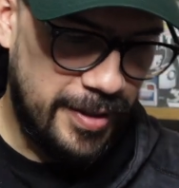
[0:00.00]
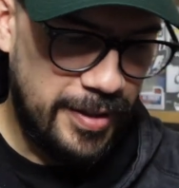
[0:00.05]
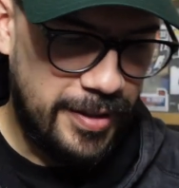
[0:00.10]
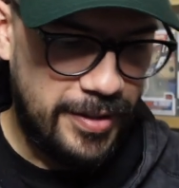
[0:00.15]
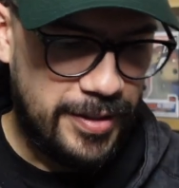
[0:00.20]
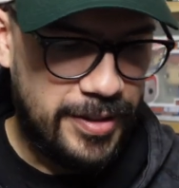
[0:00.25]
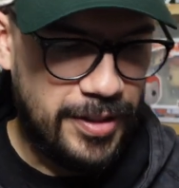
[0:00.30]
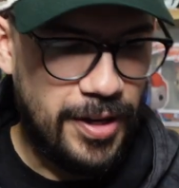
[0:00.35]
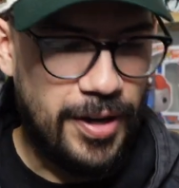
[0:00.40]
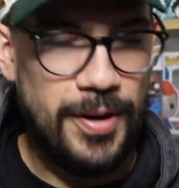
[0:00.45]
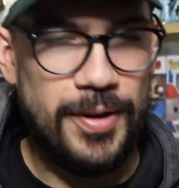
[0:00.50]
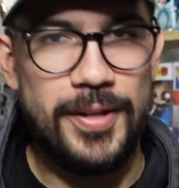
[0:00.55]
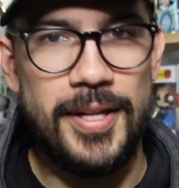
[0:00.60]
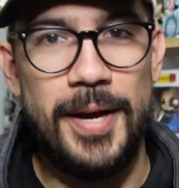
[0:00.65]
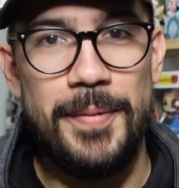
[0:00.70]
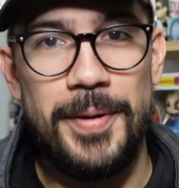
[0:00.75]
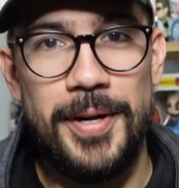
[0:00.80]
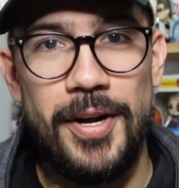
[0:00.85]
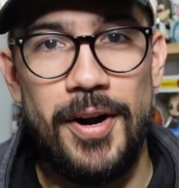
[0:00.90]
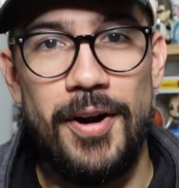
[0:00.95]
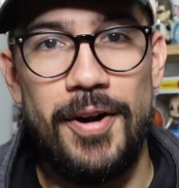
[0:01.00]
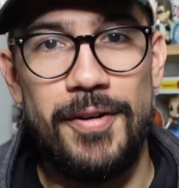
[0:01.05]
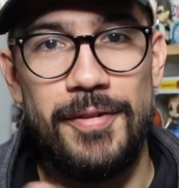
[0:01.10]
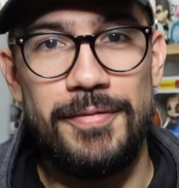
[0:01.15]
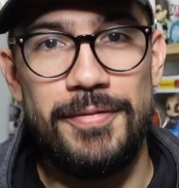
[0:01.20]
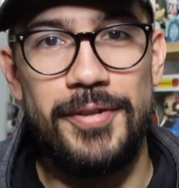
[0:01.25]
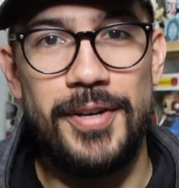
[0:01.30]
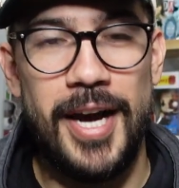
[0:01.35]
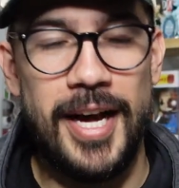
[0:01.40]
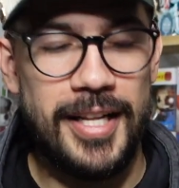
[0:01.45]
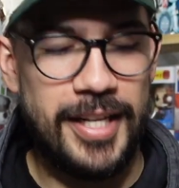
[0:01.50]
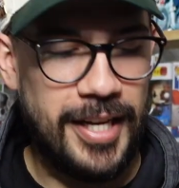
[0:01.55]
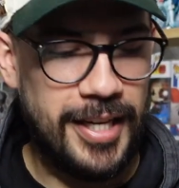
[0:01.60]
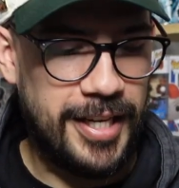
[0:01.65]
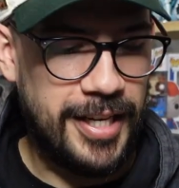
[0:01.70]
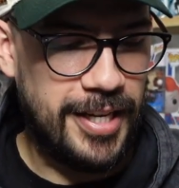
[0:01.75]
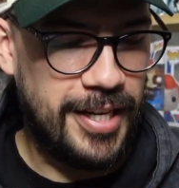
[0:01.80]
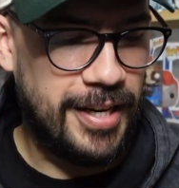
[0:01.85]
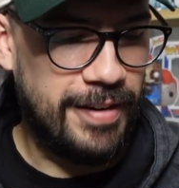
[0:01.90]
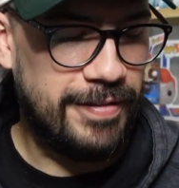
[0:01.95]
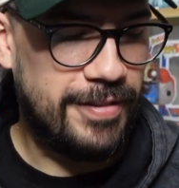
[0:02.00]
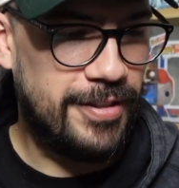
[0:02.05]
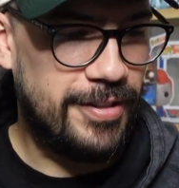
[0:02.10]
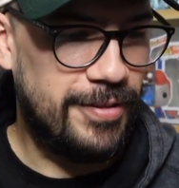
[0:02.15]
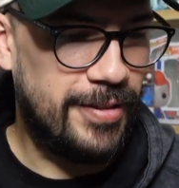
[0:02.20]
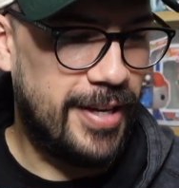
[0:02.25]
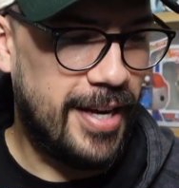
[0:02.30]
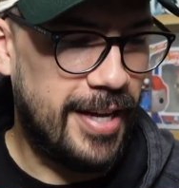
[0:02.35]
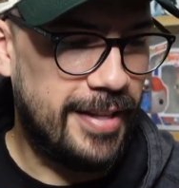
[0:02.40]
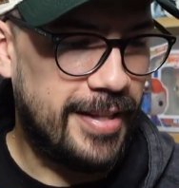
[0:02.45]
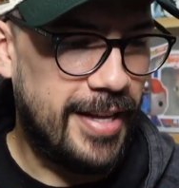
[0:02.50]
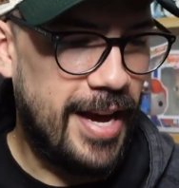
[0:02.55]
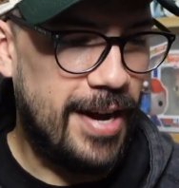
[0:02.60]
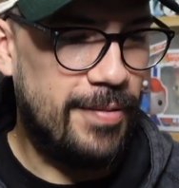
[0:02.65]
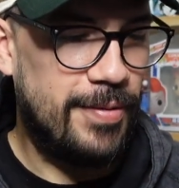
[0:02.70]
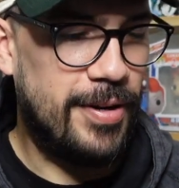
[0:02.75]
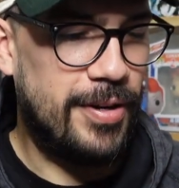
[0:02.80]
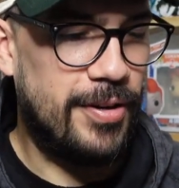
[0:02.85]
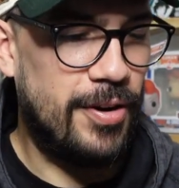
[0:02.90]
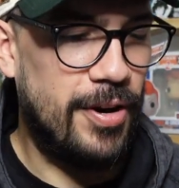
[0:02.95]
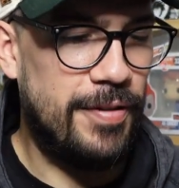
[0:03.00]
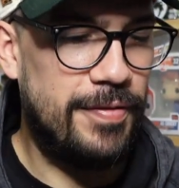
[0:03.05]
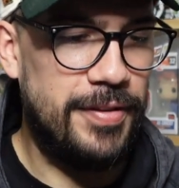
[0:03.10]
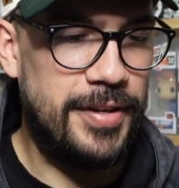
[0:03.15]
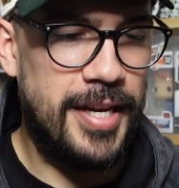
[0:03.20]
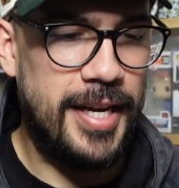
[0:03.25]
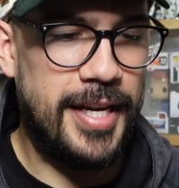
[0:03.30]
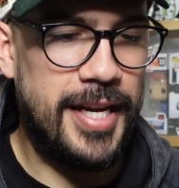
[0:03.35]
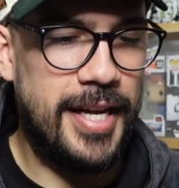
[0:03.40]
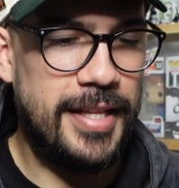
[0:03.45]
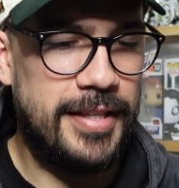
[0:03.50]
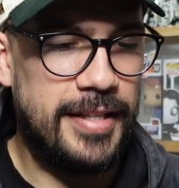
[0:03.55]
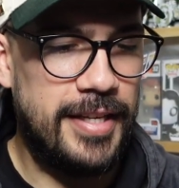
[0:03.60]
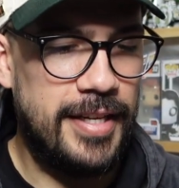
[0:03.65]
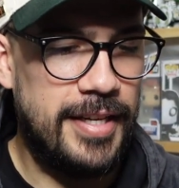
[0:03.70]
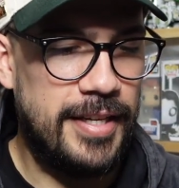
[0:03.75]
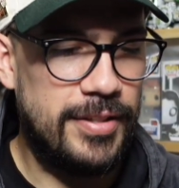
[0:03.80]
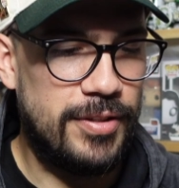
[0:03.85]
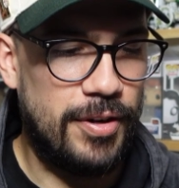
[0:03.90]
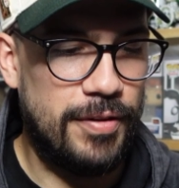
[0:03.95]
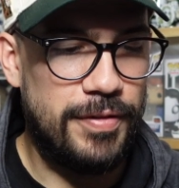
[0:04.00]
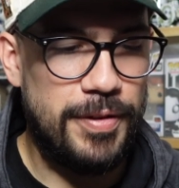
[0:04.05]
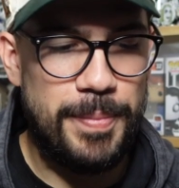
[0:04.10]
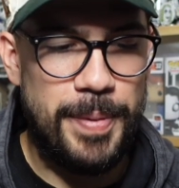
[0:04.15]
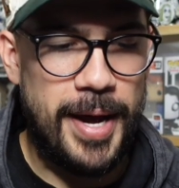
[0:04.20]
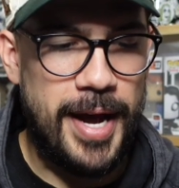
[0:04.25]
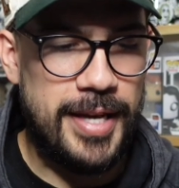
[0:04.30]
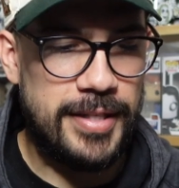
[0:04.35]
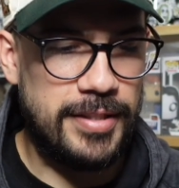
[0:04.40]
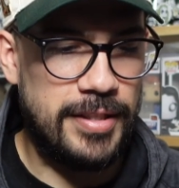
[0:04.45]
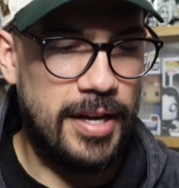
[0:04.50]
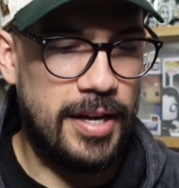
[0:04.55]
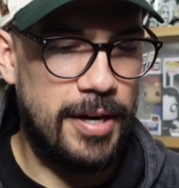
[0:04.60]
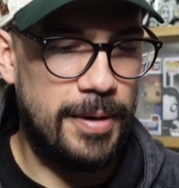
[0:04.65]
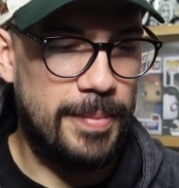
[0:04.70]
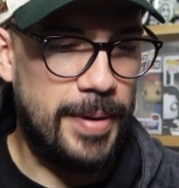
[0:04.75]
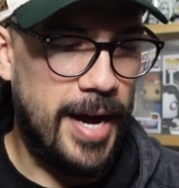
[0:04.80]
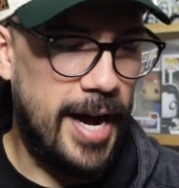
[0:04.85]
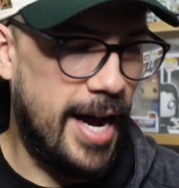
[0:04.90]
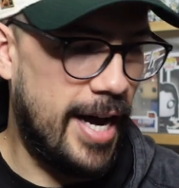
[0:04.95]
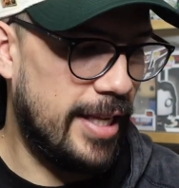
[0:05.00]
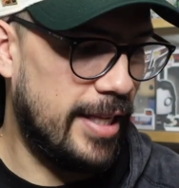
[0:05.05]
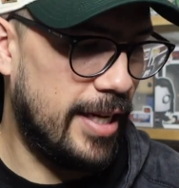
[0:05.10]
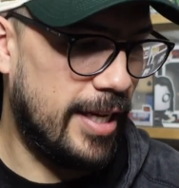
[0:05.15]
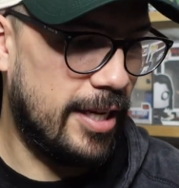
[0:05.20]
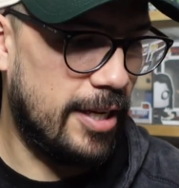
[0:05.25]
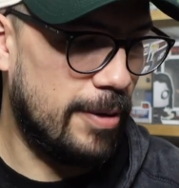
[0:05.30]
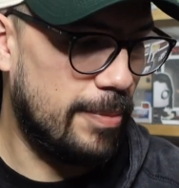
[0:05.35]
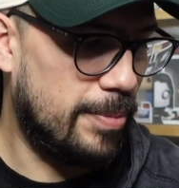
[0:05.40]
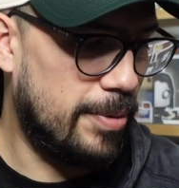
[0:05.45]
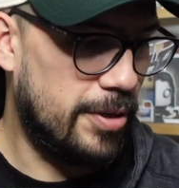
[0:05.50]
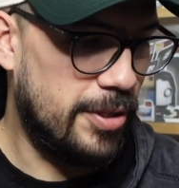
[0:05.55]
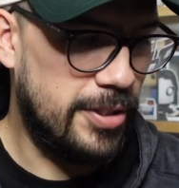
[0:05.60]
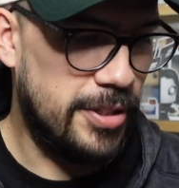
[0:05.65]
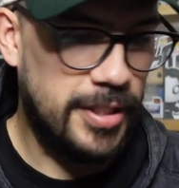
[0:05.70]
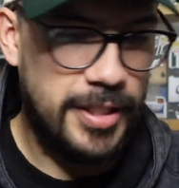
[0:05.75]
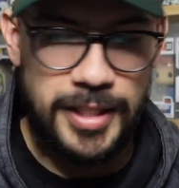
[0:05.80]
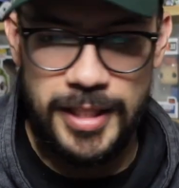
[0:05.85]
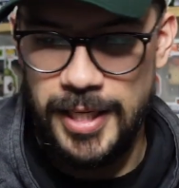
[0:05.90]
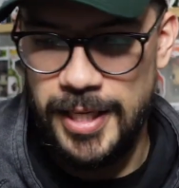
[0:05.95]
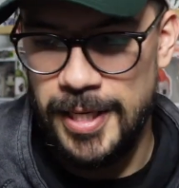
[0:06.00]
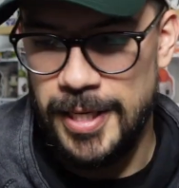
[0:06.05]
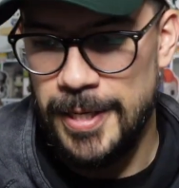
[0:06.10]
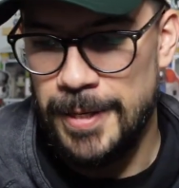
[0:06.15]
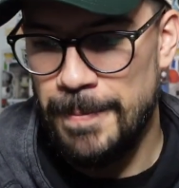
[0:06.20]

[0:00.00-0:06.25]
So let me know if you got lucky enough to get that one, or if you did get these, or if you passed on them. I like them personally.